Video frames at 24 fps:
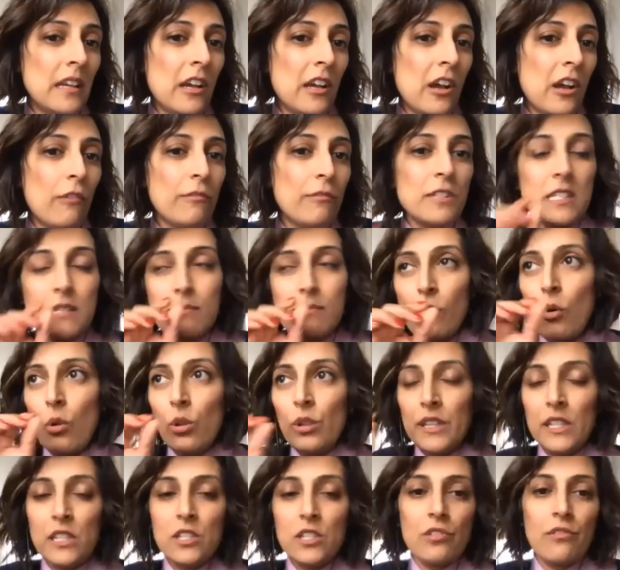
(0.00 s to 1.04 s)
of
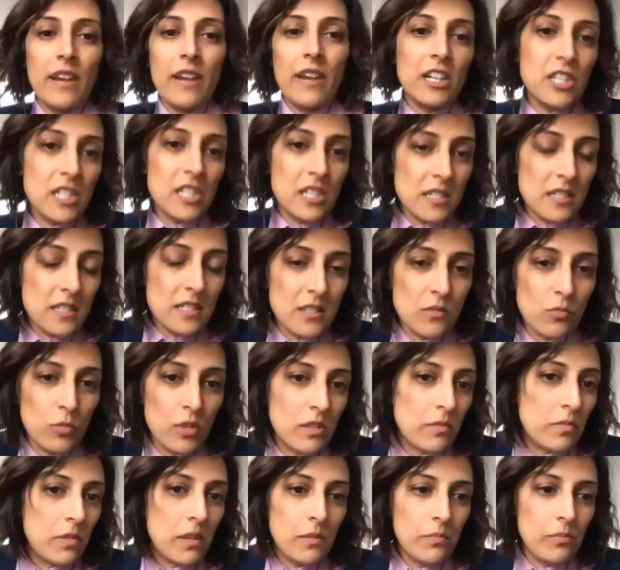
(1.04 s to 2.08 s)
small interactions
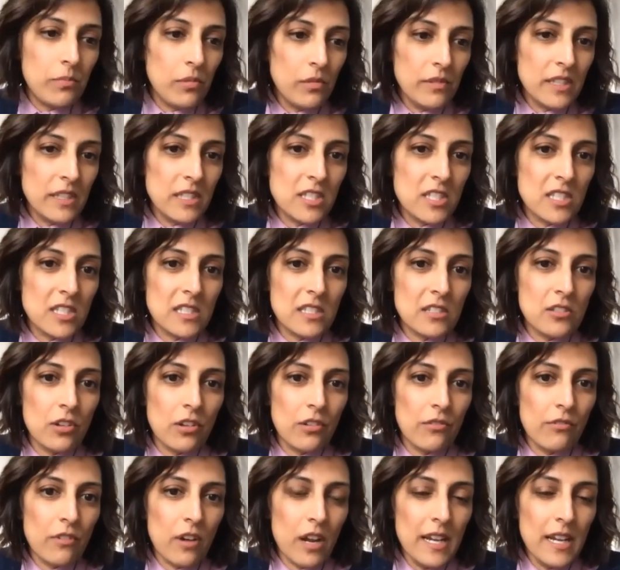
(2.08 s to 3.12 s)
with people. It's just
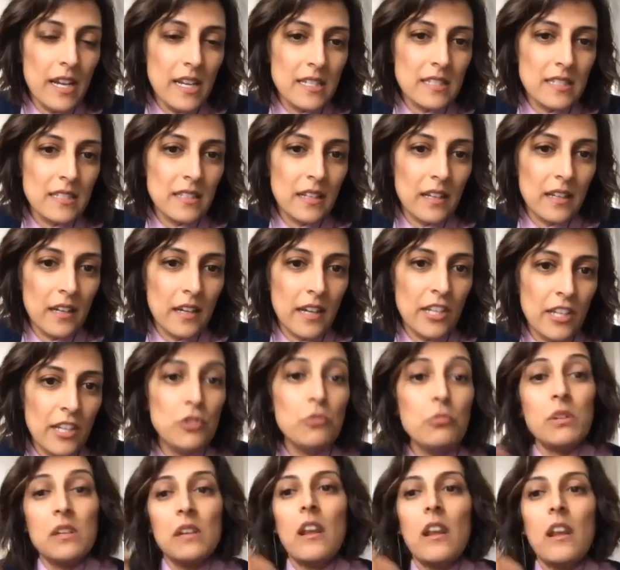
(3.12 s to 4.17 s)
not right. Uh, and
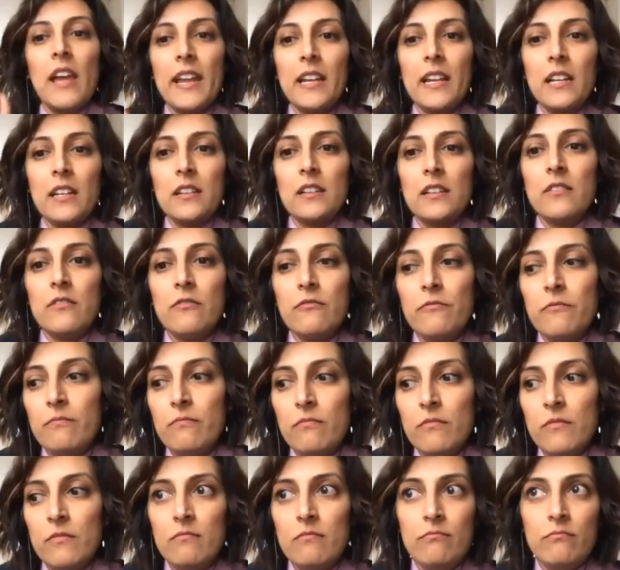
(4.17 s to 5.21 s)
you wouldn't like it
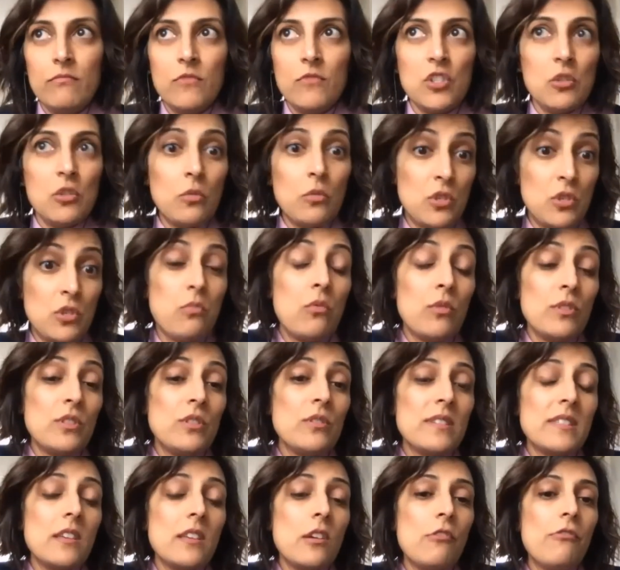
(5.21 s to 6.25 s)
to, towards
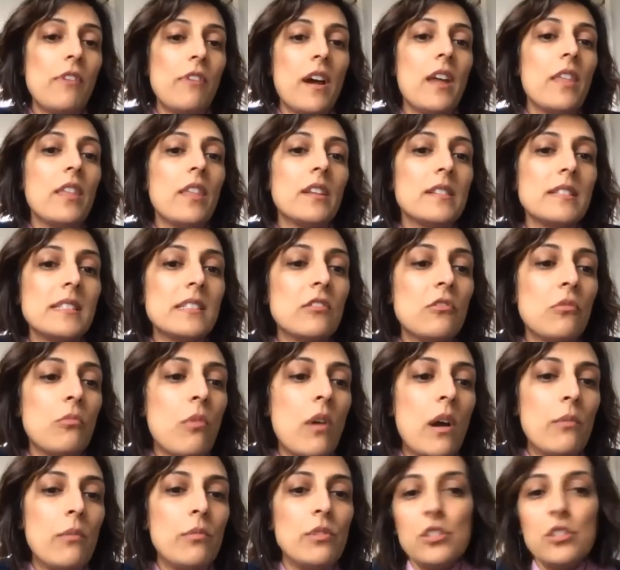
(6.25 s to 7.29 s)
yourself either. So
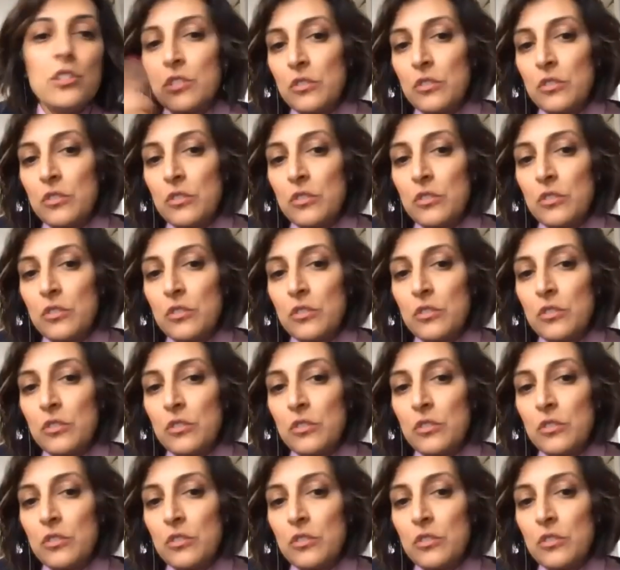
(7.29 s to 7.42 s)
why would you do